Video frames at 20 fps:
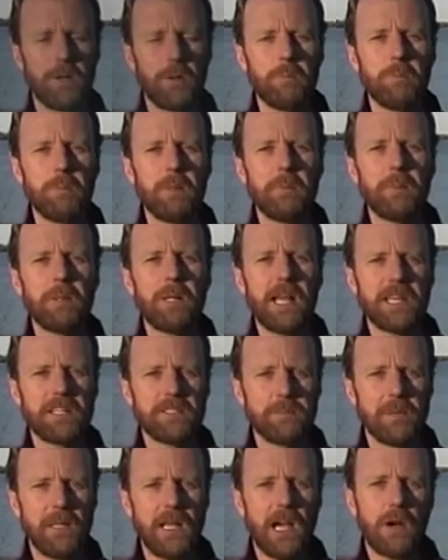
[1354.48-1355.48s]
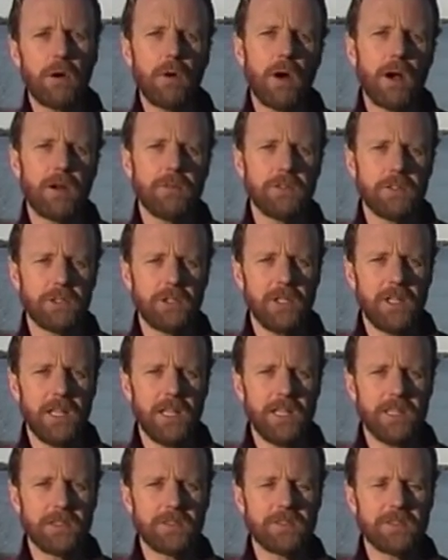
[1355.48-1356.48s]
People ask me, how often should I
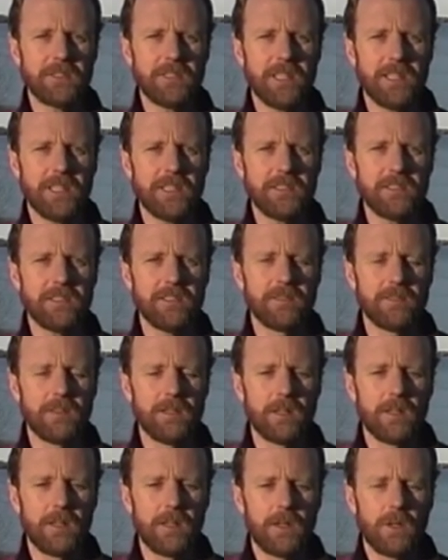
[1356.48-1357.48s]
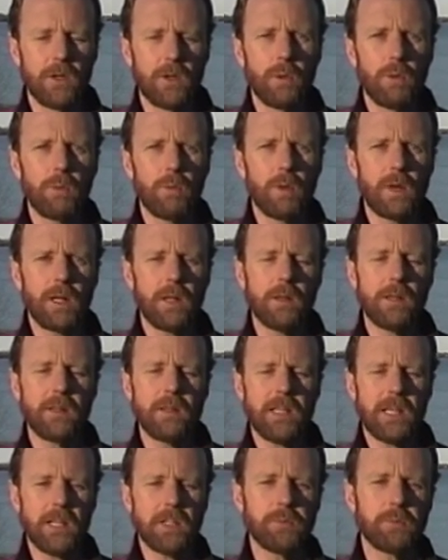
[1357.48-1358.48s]
exercise? Well,
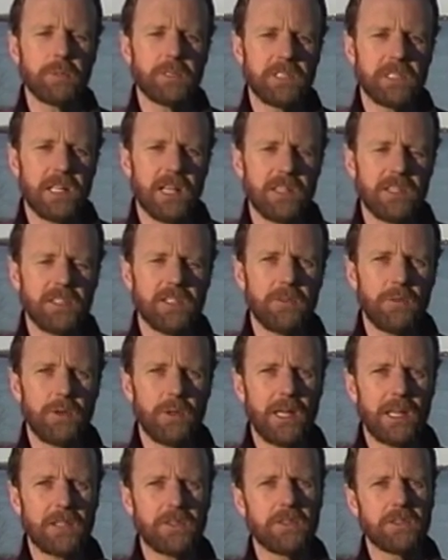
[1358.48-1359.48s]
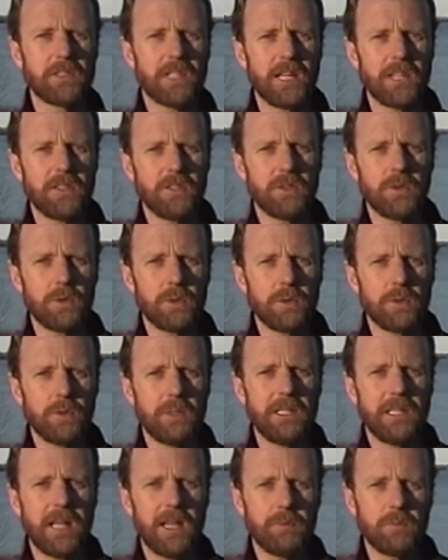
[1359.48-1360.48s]
the experts tell us if we exercise 2 or 3
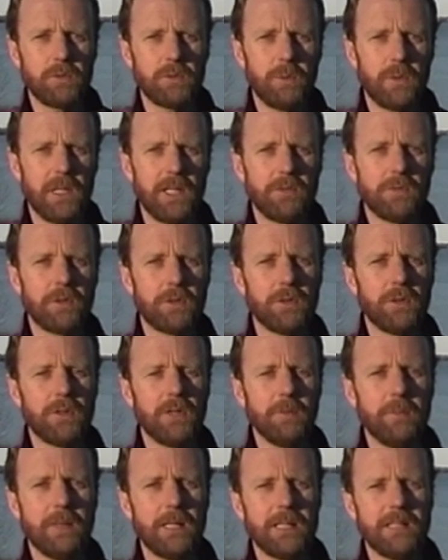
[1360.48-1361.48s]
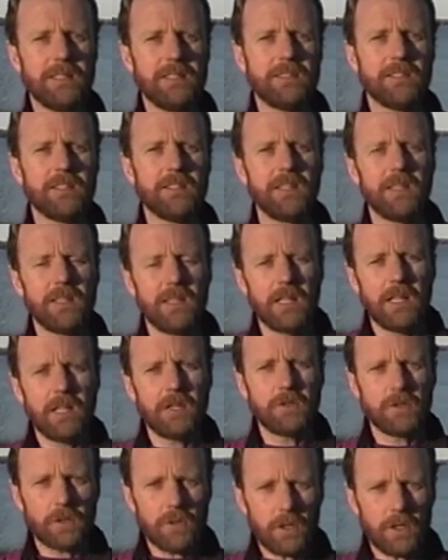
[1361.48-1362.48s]
times a week for 30 minutes,
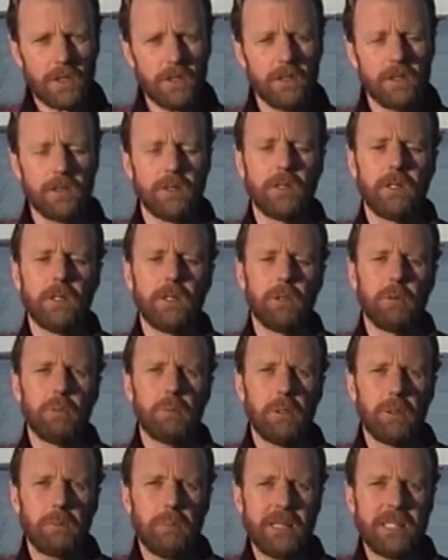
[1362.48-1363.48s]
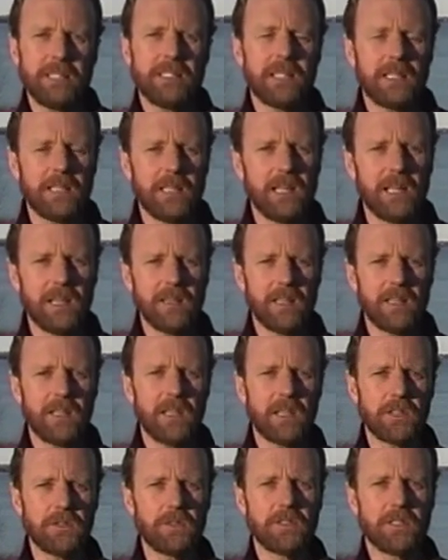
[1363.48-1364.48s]
it's good. But basically, I think
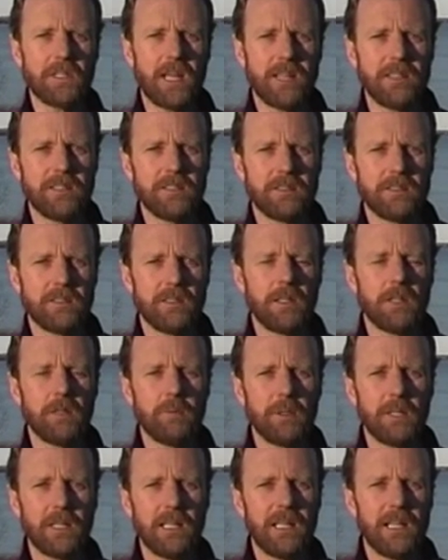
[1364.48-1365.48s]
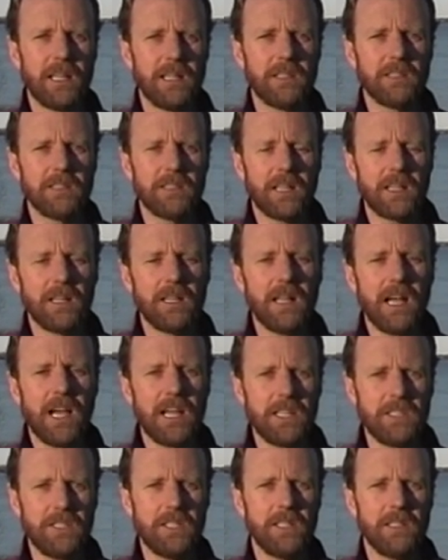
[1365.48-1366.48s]
exercise is a little bit like dental
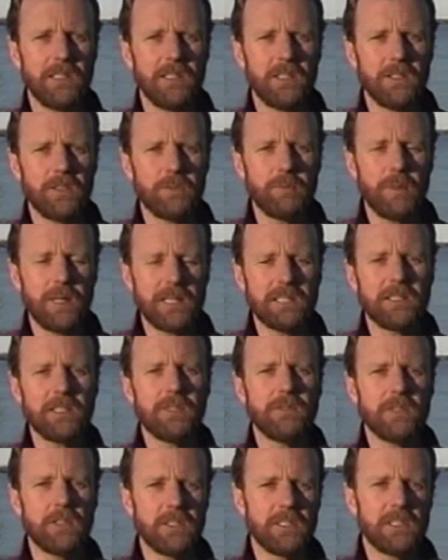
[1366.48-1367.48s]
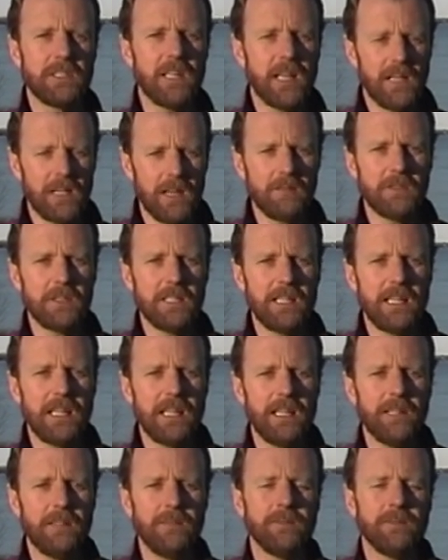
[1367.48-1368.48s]
hygiene. It's best if it's done every day.